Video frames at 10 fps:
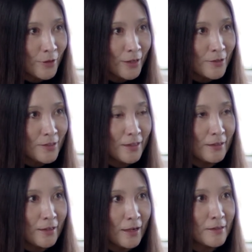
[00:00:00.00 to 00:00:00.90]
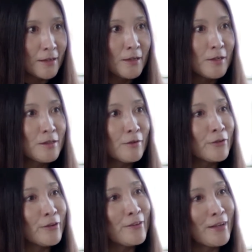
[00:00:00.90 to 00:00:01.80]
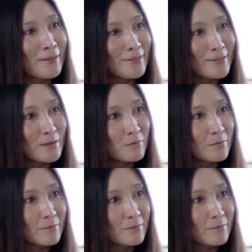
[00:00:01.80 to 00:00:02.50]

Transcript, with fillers: can see that different things